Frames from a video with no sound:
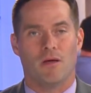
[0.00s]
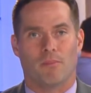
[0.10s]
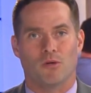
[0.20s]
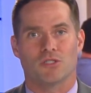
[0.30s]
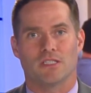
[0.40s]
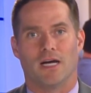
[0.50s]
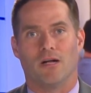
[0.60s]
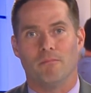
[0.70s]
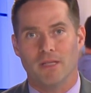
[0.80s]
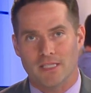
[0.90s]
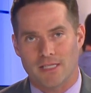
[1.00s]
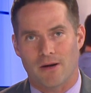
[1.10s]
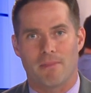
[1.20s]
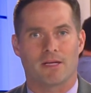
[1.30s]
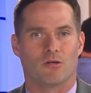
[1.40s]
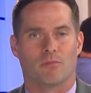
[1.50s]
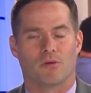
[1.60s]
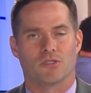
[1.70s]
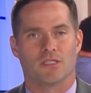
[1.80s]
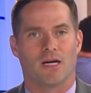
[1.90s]
personnel, military medical
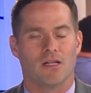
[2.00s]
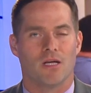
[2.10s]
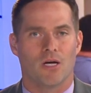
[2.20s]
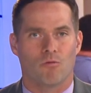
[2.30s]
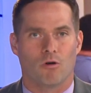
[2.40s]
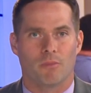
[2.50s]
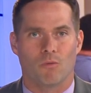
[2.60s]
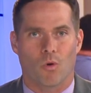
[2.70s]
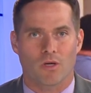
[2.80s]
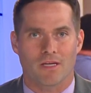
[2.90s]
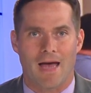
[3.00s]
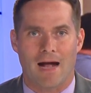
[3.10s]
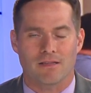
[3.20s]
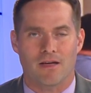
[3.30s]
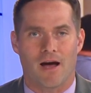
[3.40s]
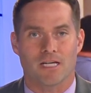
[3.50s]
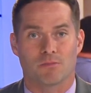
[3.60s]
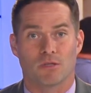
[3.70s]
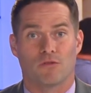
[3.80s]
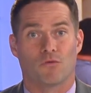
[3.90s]
personnel, will be working out of the
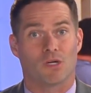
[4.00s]
hospital for at